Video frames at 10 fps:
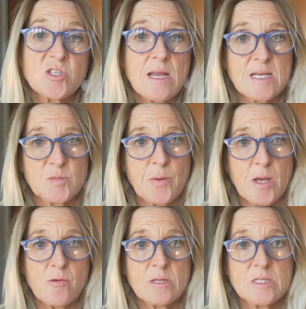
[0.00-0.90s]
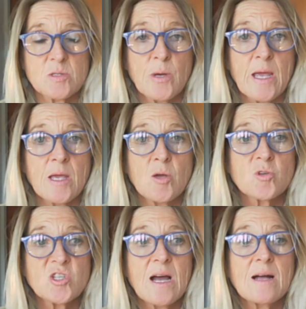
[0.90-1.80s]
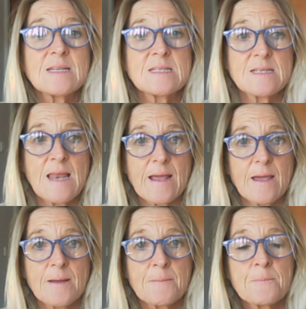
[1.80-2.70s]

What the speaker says: as parents where your child is lacking,